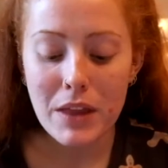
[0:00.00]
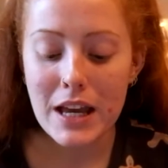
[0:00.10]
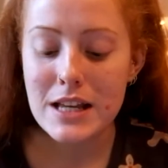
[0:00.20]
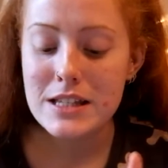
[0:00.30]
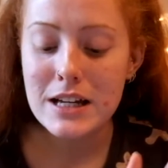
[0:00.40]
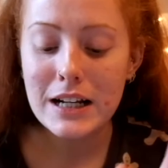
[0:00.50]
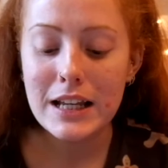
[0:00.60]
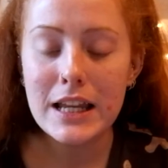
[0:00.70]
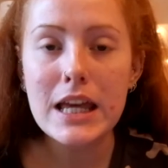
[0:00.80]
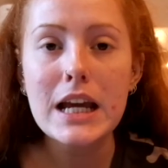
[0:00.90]
It is the
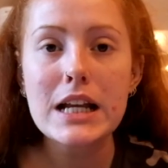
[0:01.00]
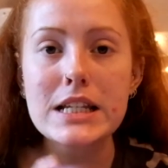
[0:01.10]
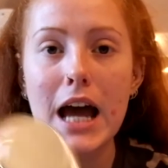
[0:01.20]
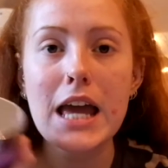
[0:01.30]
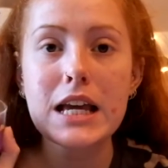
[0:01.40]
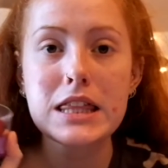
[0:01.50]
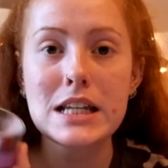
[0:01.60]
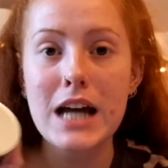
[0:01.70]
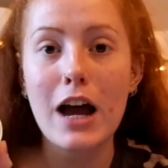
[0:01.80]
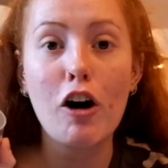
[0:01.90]
Clinique Take the
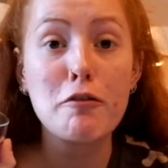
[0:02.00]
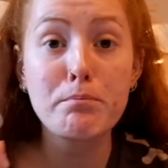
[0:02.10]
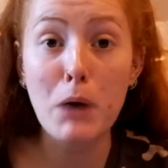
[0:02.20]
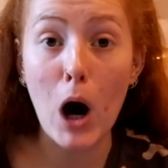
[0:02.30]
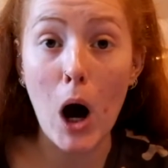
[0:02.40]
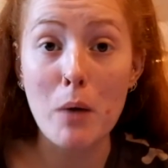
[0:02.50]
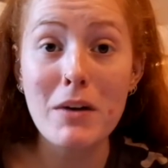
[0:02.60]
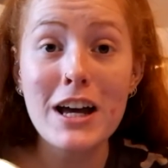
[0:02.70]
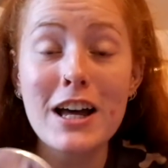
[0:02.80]
Day Off Balm.